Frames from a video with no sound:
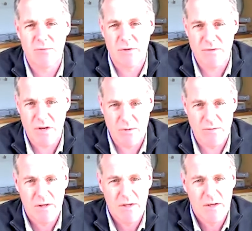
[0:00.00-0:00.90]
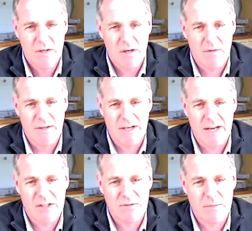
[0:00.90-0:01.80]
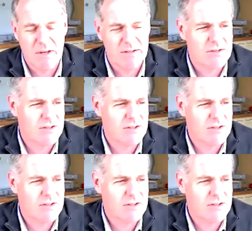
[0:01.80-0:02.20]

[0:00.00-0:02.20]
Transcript: review over the next few months,